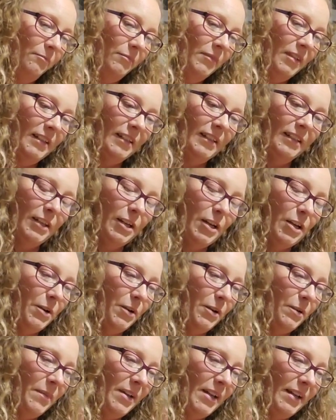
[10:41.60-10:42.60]
This is a
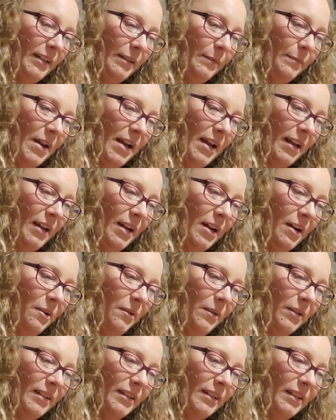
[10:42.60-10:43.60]
new to me
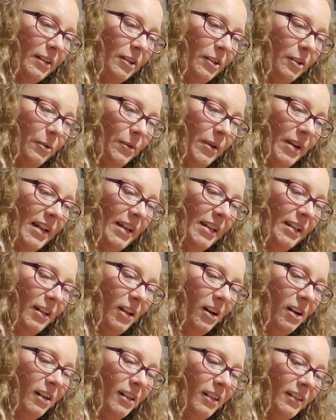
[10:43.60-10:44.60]
tomato. It's the Korean
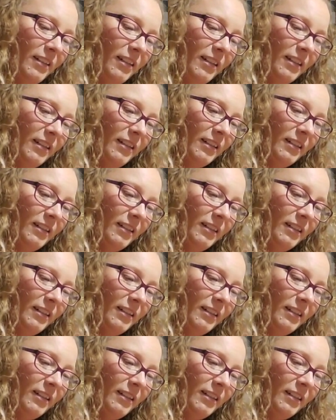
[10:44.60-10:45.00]
long.